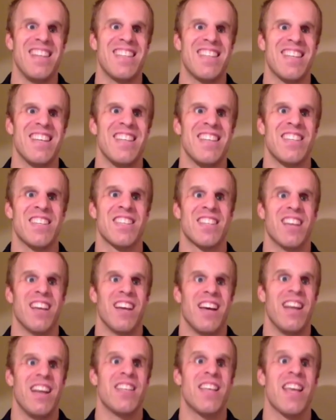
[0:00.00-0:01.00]
he's
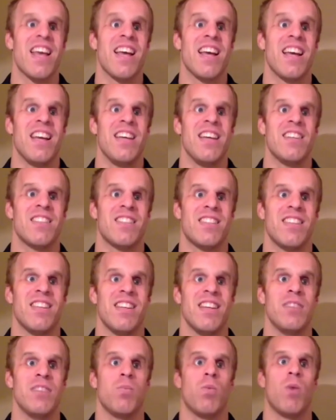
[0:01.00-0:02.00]

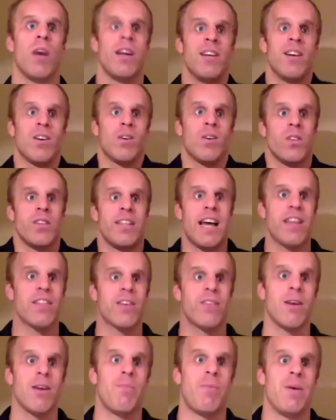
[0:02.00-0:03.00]
white knuckle
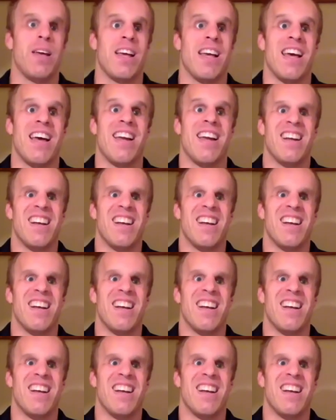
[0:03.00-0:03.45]
death gripping it.